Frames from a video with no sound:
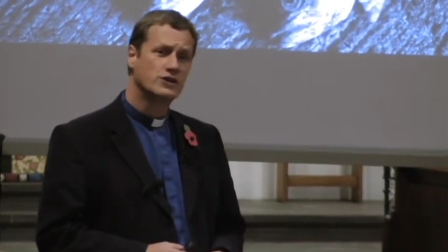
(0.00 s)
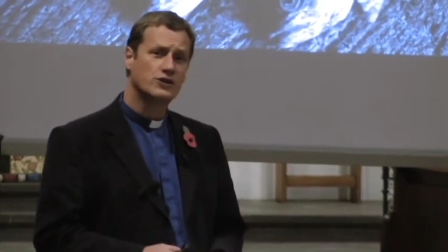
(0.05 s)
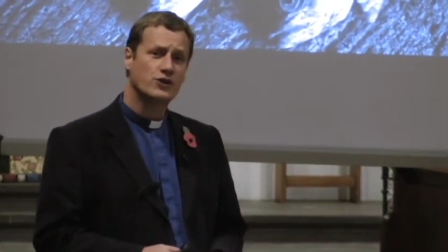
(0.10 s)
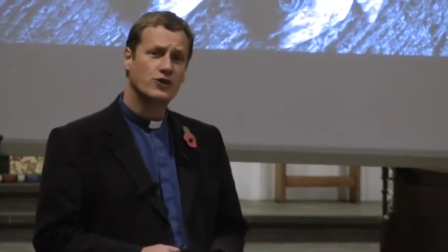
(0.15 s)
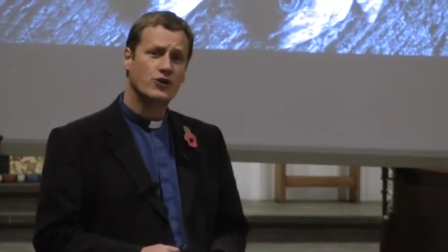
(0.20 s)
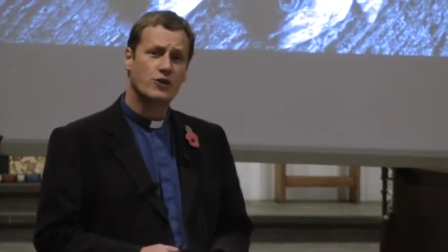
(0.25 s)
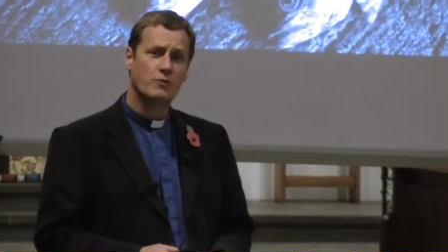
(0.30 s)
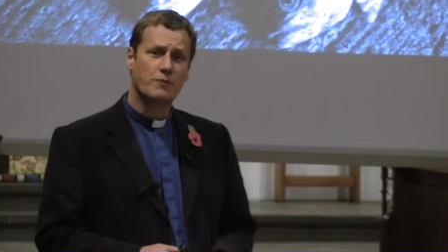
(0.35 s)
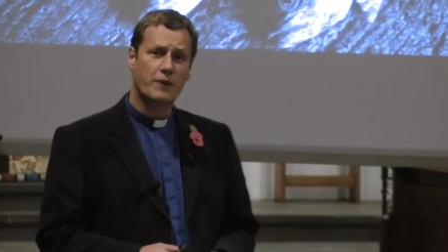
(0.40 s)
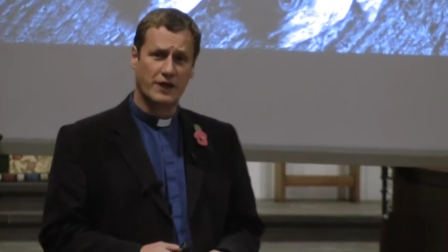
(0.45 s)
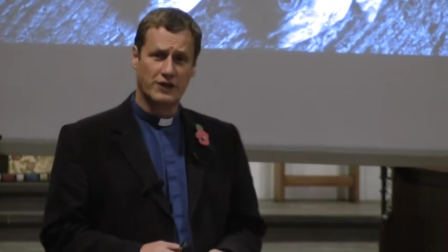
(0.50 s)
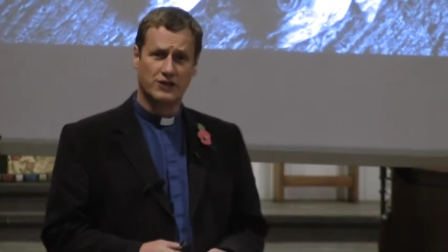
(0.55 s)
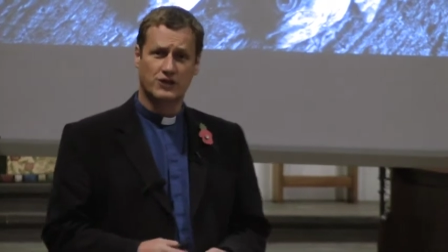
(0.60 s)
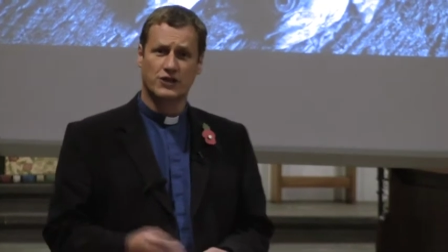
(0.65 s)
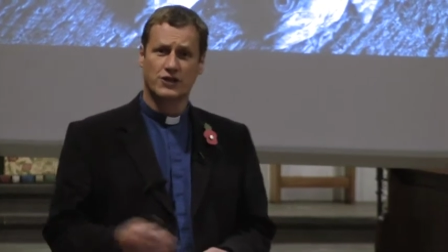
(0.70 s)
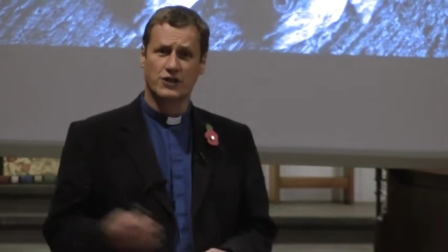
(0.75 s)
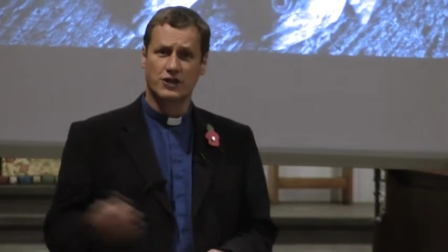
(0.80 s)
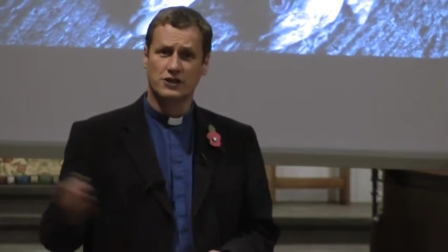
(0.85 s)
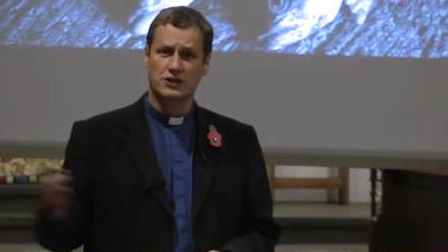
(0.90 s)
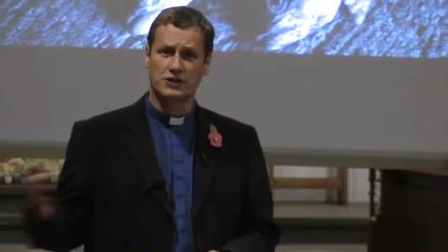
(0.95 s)
to the
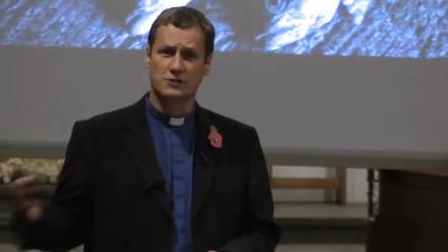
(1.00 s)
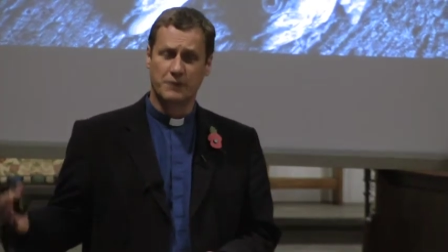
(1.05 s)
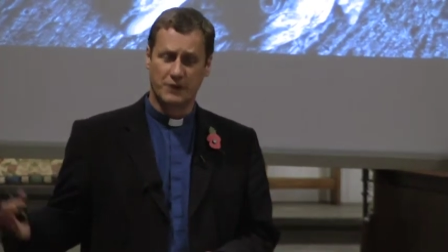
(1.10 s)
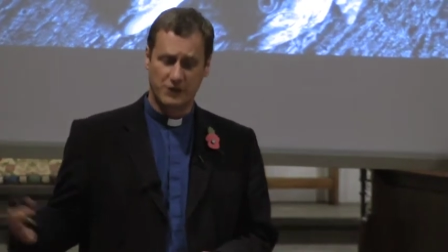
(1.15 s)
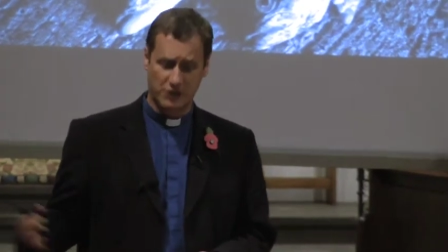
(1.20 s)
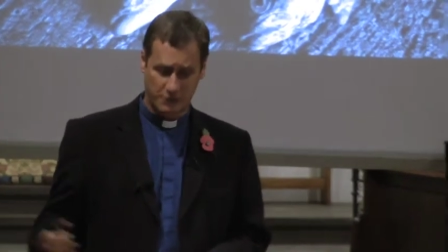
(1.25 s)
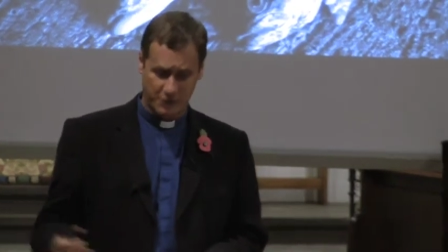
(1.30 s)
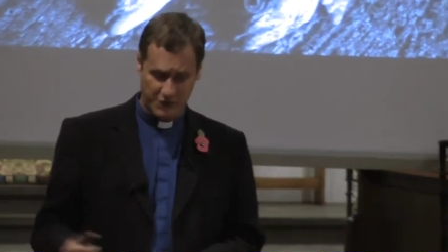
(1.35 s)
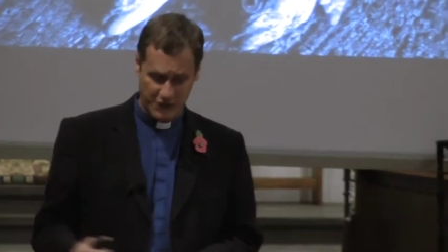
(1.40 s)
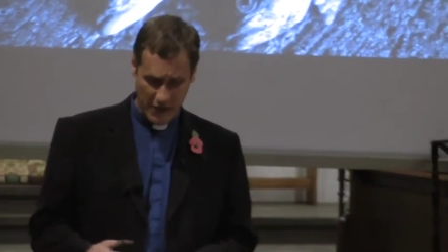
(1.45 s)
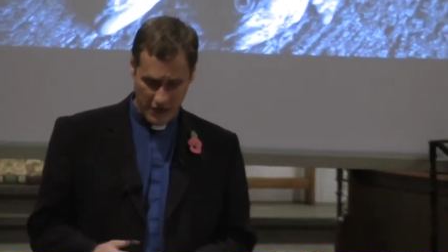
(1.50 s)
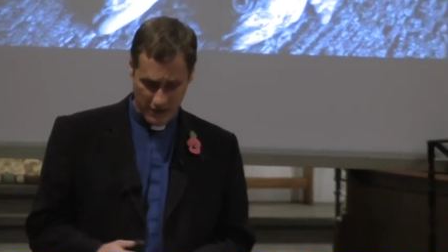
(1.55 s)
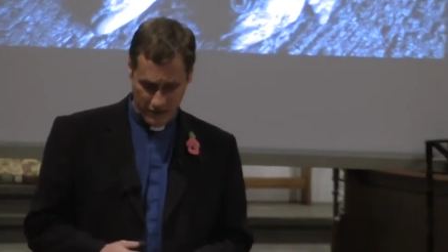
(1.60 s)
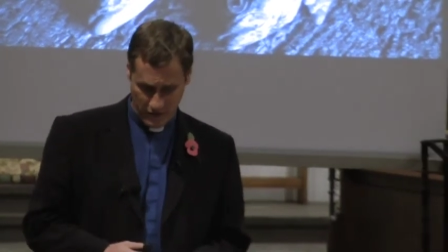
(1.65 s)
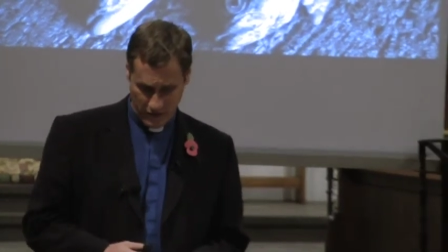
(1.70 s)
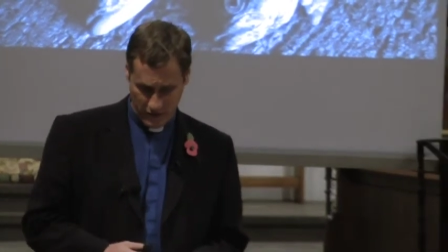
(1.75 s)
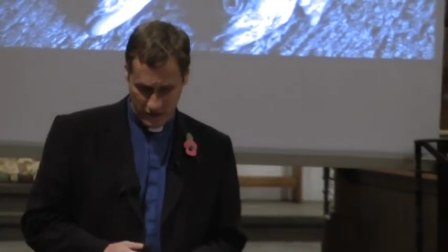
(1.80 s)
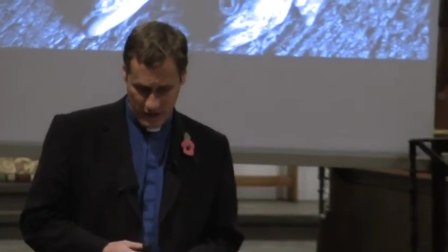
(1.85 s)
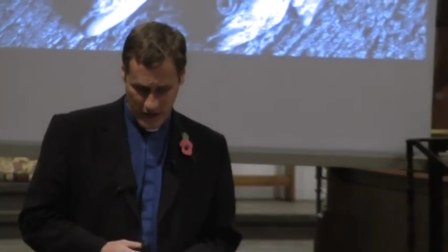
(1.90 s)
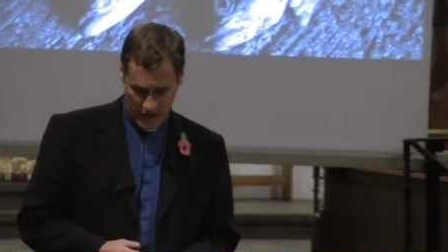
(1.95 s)
picture that Bishop
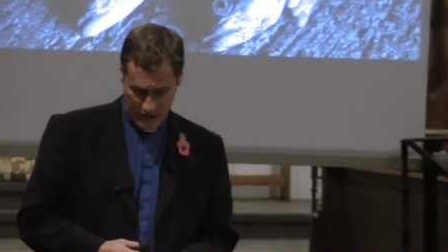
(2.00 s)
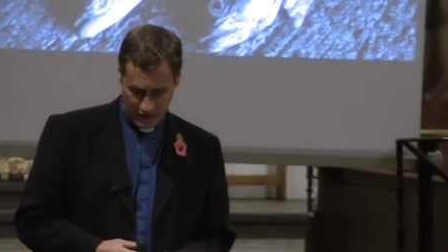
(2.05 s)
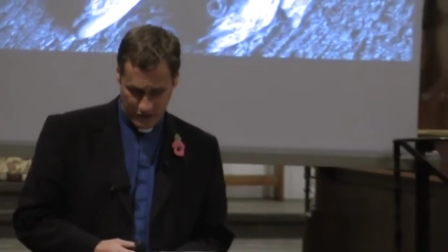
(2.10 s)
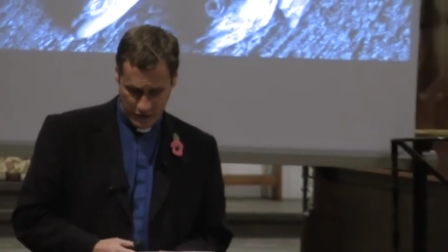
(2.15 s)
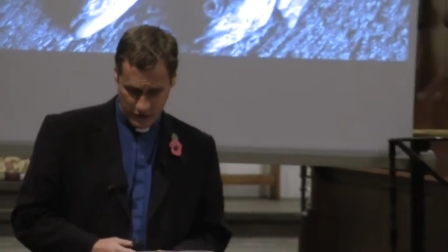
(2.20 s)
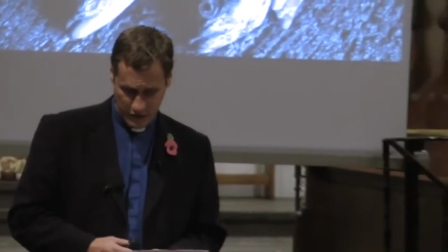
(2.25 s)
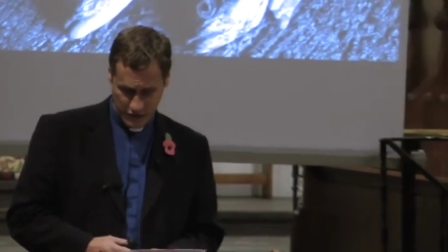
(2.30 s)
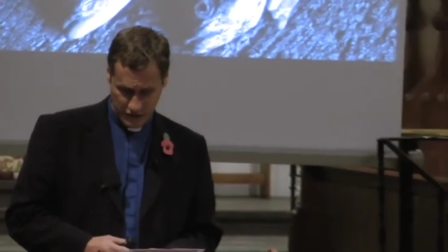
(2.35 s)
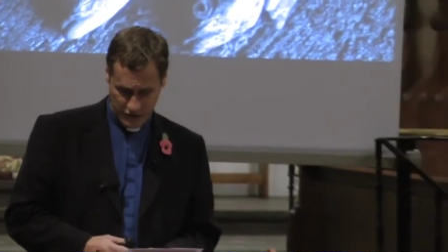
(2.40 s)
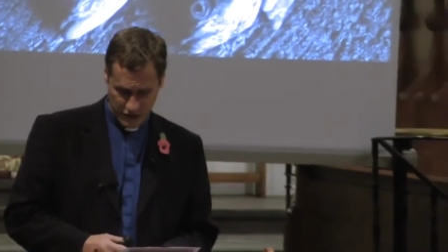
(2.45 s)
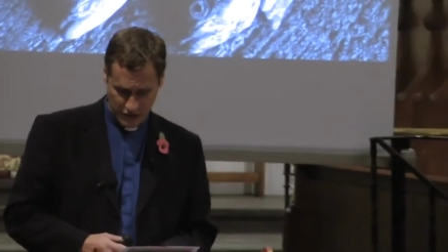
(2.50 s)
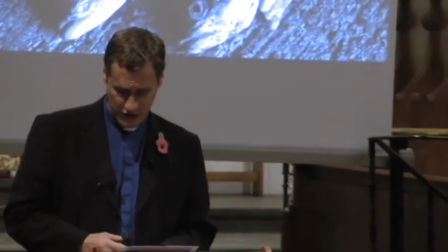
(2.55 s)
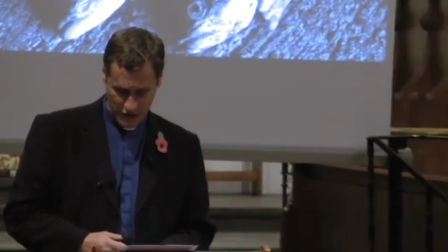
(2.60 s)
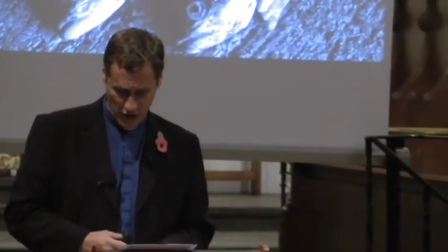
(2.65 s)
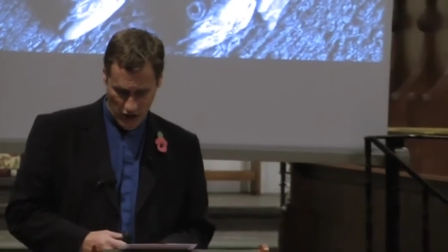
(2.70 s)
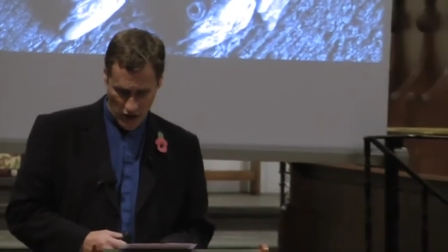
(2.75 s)
Stephen gave to us